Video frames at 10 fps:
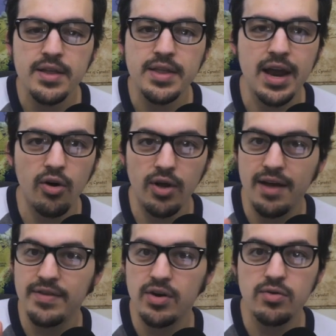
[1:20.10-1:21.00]
They all
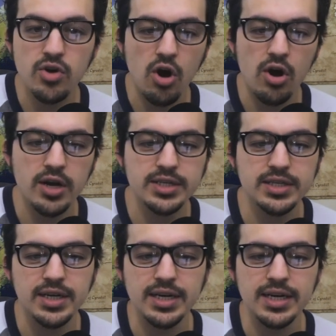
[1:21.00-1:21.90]
have their own
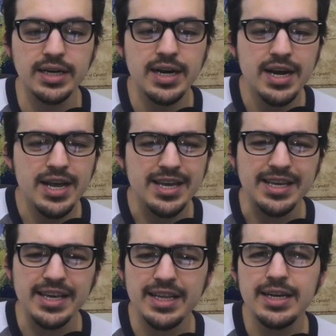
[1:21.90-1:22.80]
cost.
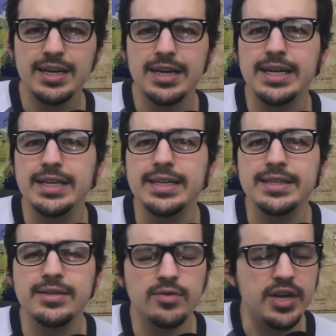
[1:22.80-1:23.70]
Gila
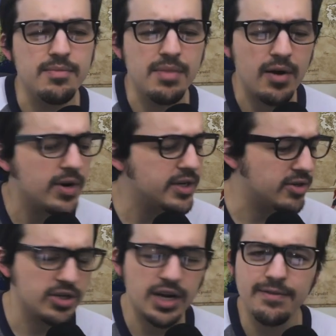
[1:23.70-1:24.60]
is, in my
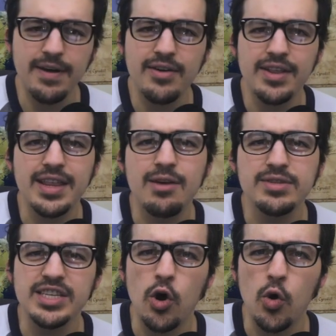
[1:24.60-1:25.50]
research, I found that that
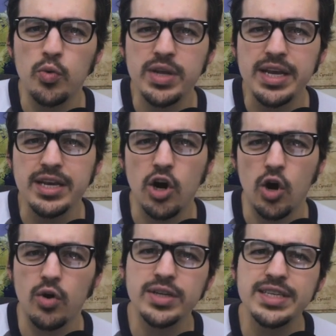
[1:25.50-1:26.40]
was the only
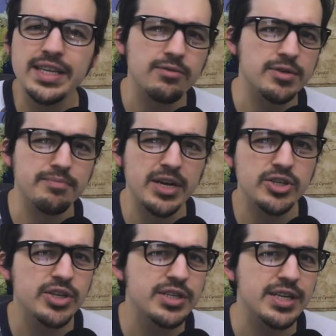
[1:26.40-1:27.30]
currency that was
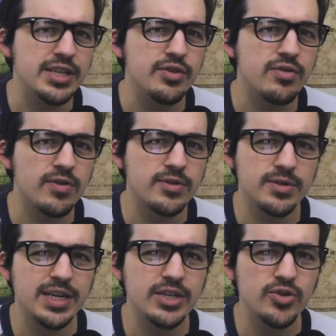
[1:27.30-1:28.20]
mentioned in the Universal
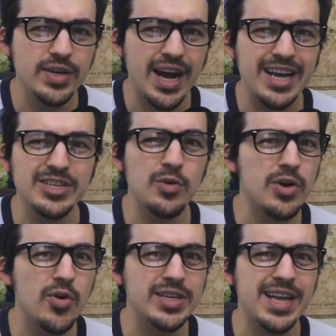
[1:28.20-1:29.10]
Century. I don't
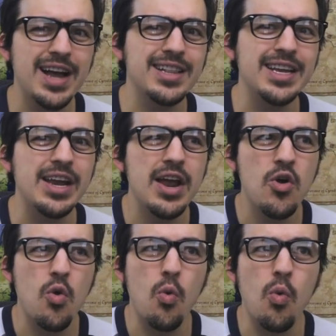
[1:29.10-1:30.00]
know exactly
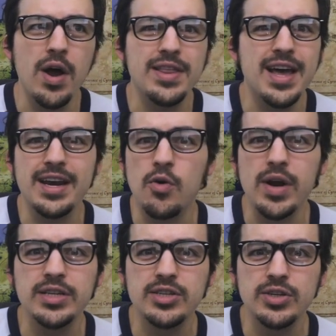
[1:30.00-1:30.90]
what that
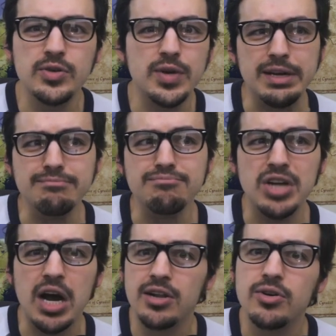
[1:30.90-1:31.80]
equates to in
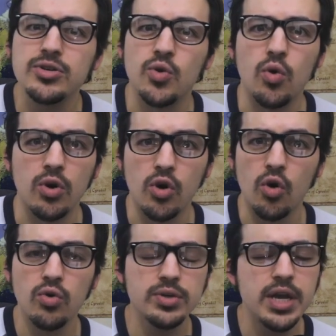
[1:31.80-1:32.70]
dollars or
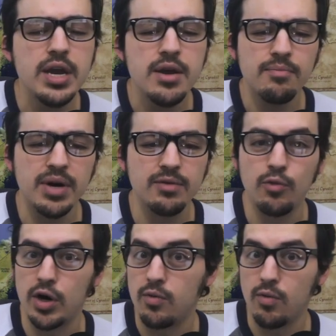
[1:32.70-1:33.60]
gold, but
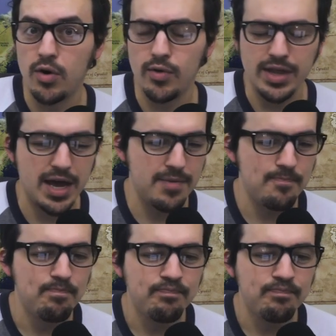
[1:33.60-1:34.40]
we're going to work with that.